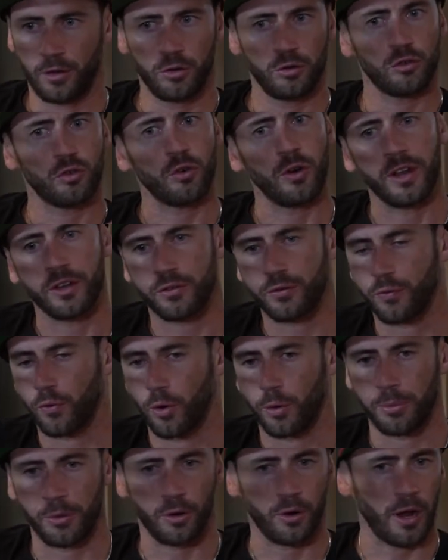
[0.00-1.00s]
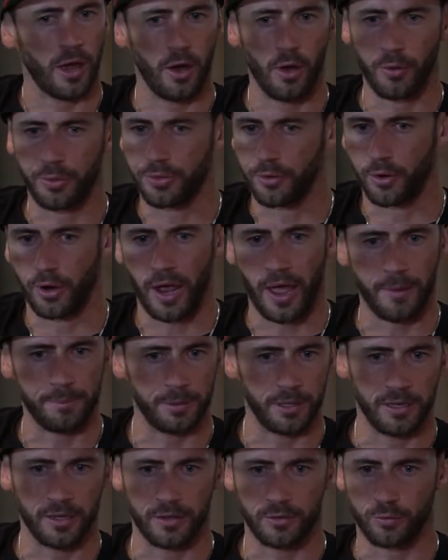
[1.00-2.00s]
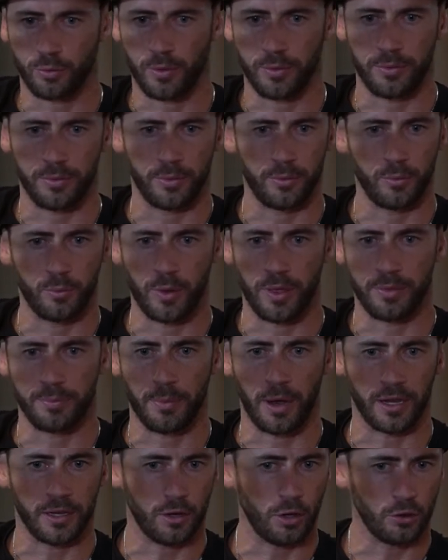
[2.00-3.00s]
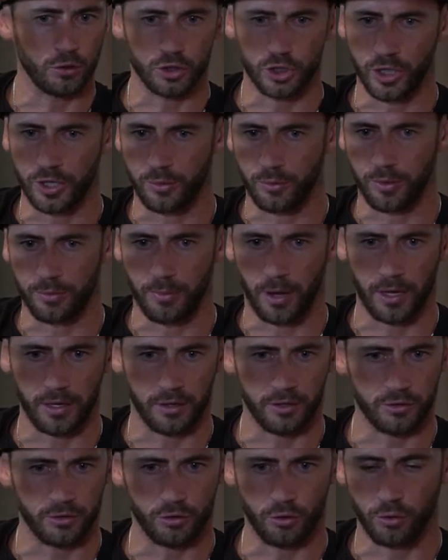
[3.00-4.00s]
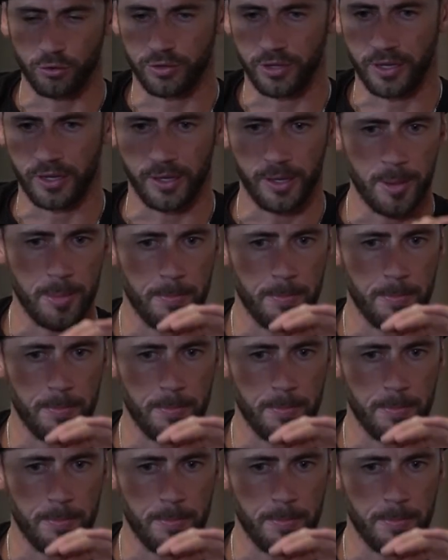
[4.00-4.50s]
transform their health, their happiness with with my coaching, with my consulting.